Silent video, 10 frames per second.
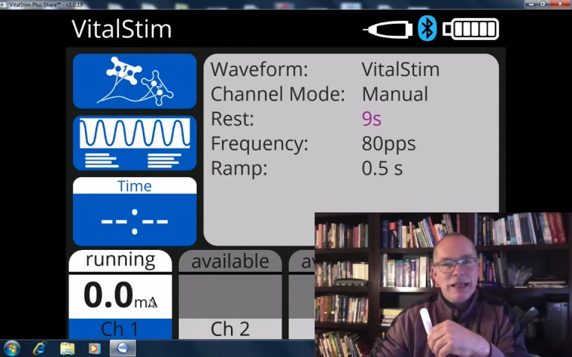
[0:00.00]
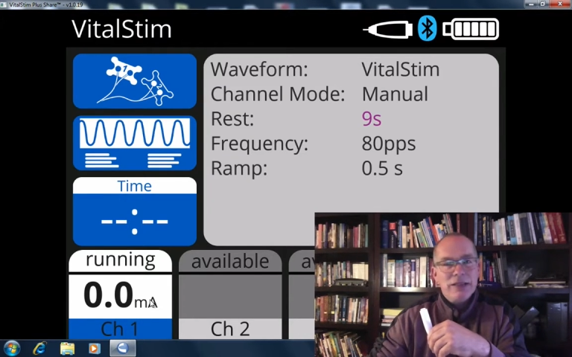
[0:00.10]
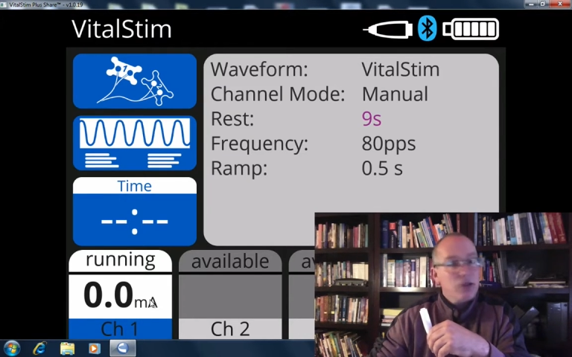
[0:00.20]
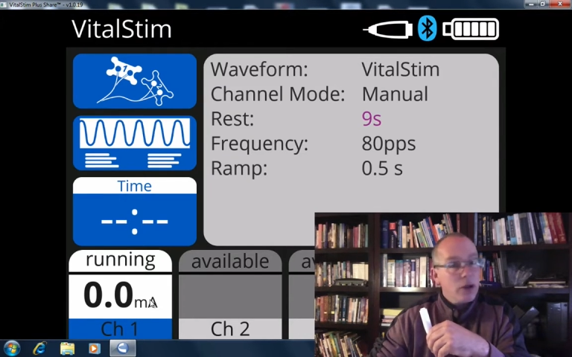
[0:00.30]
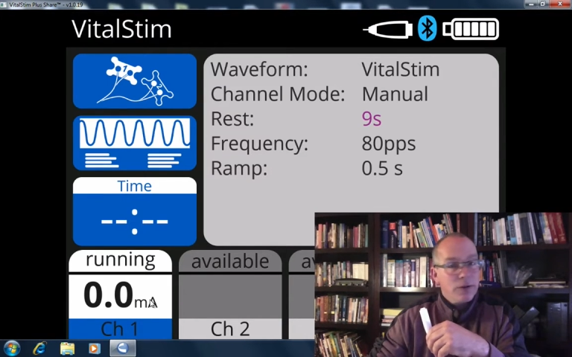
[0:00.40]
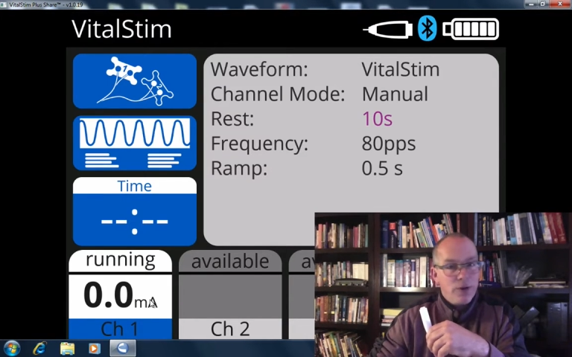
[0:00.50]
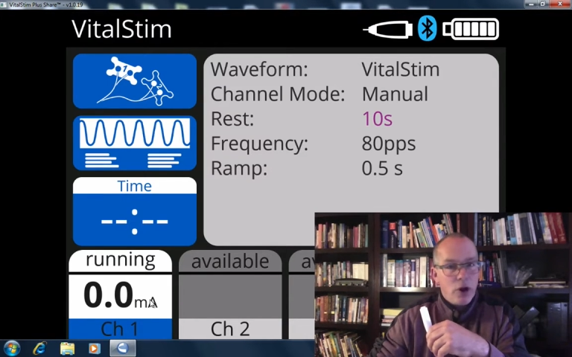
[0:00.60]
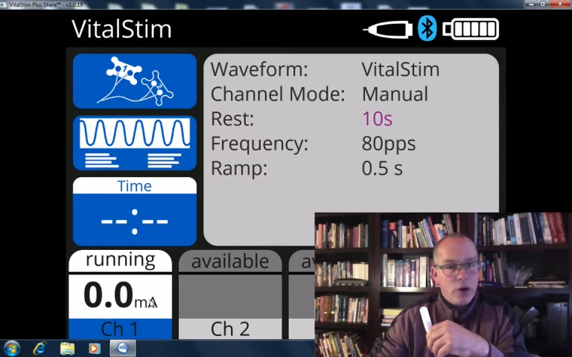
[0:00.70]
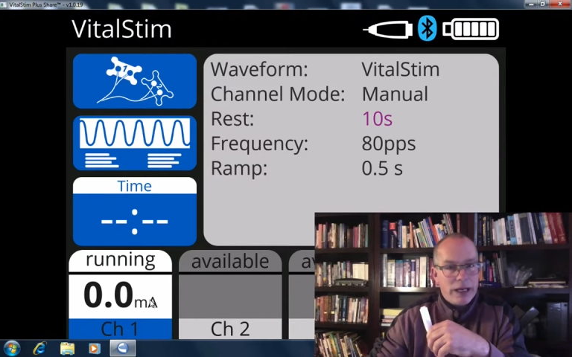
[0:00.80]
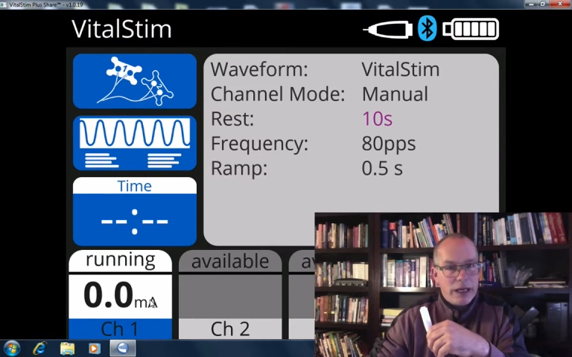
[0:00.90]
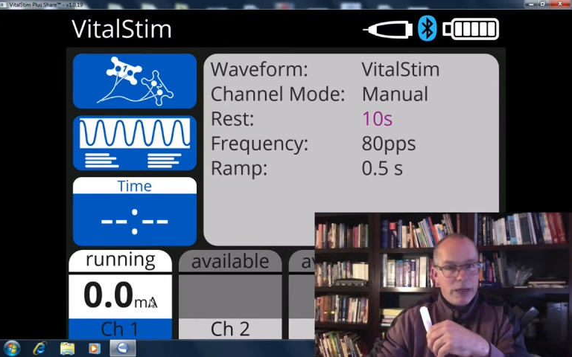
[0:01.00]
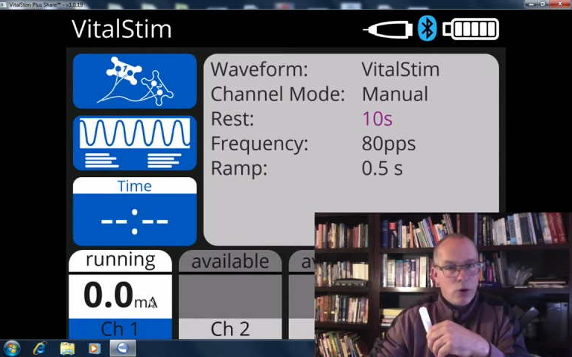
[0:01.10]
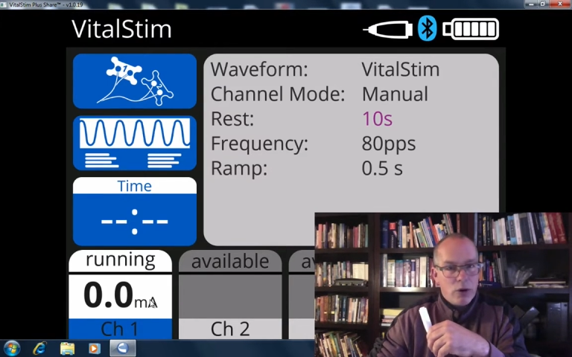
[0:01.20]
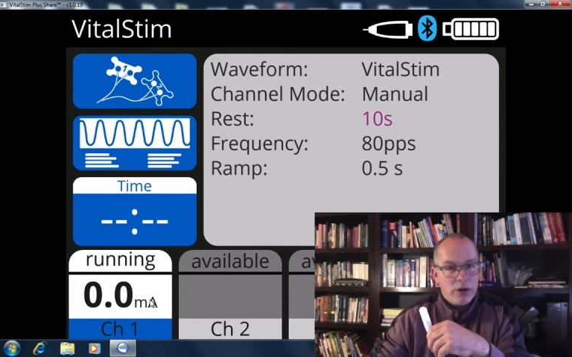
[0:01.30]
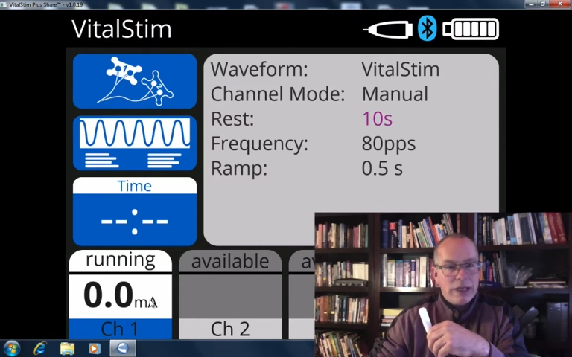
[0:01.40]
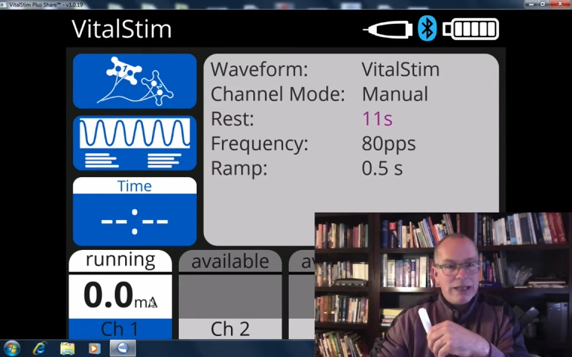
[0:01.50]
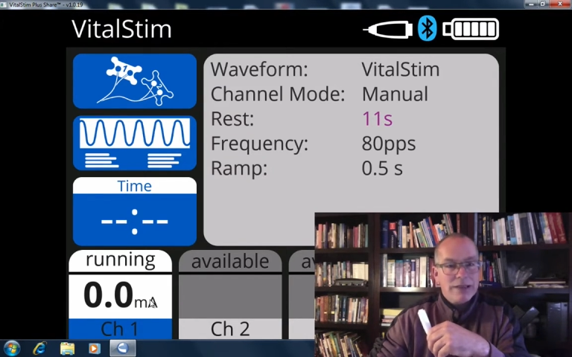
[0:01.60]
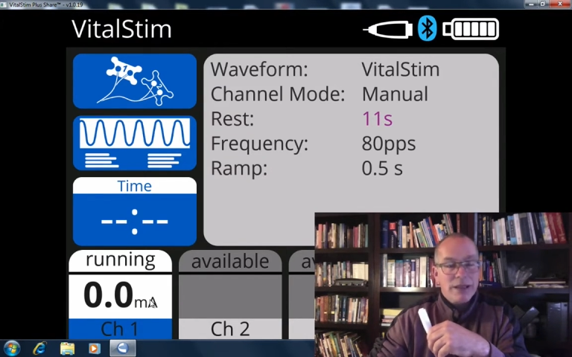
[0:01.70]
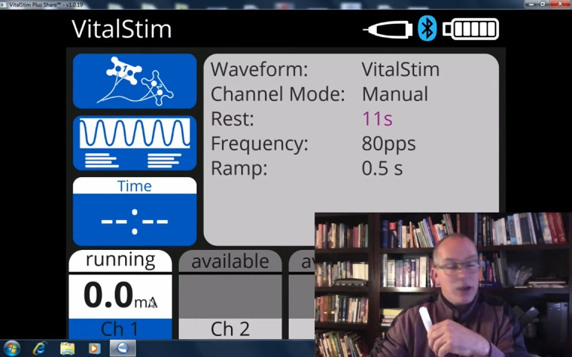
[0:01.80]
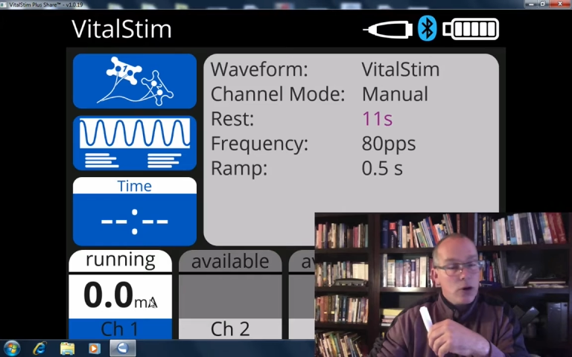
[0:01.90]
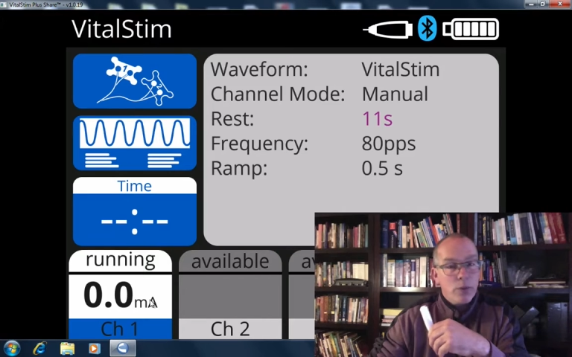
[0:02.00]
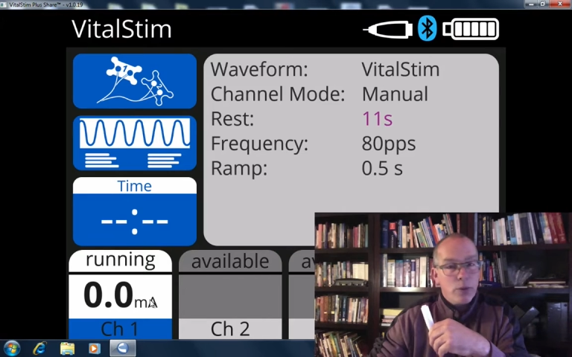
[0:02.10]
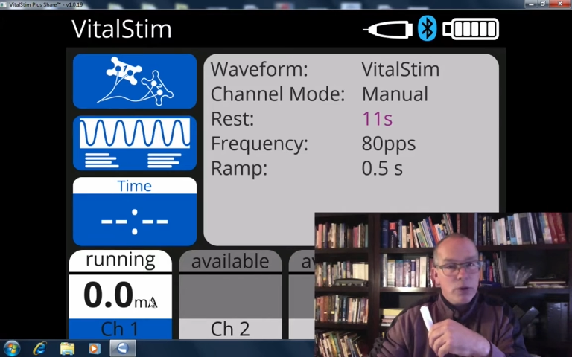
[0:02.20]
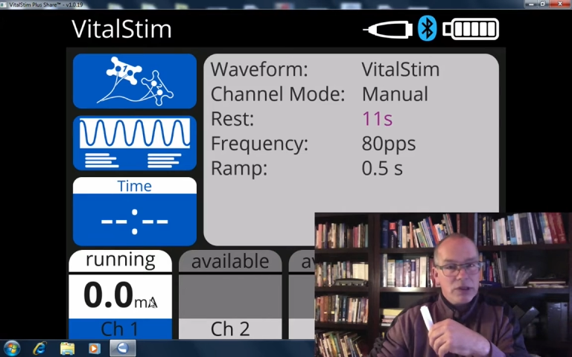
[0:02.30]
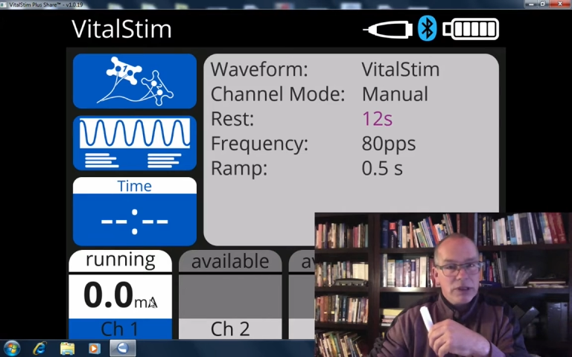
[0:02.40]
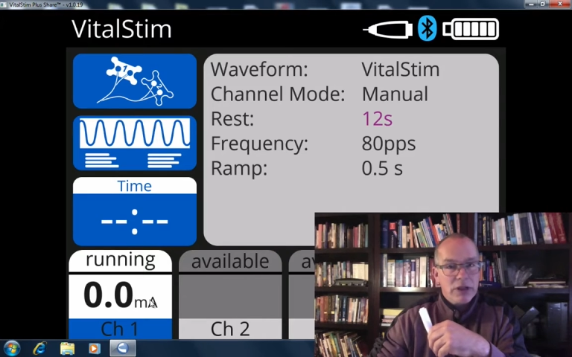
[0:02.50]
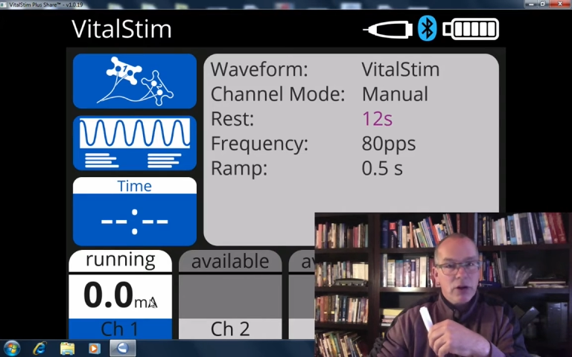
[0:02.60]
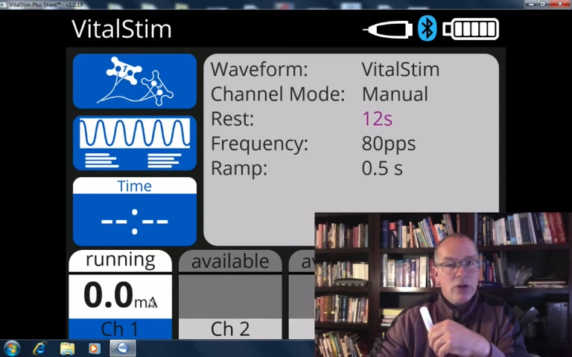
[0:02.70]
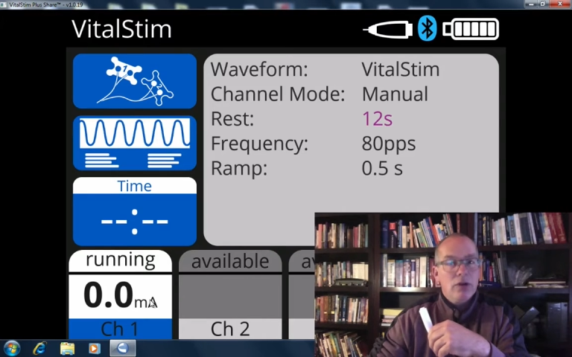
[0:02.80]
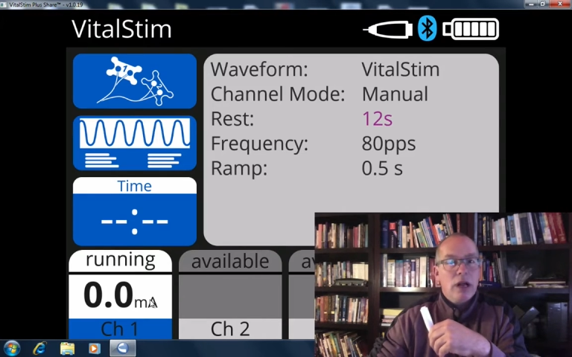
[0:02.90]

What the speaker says: is not flowing anymore. It's 0.0.